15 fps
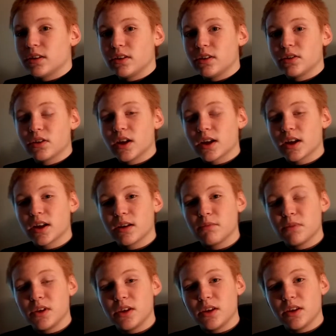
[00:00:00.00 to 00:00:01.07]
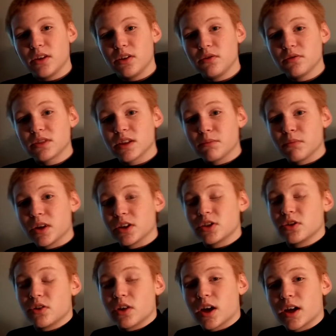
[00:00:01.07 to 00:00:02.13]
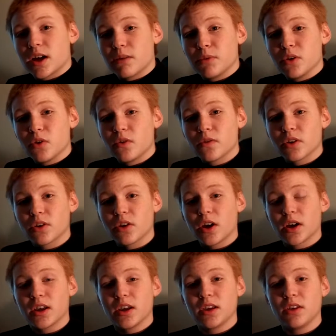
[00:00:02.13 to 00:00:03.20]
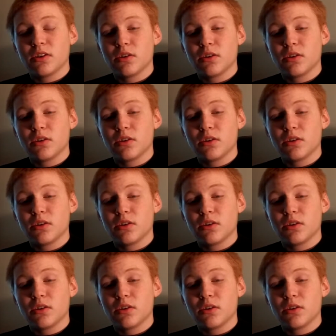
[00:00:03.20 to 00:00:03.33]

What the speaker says: you're not going to be using much, you're not going to be overclocking,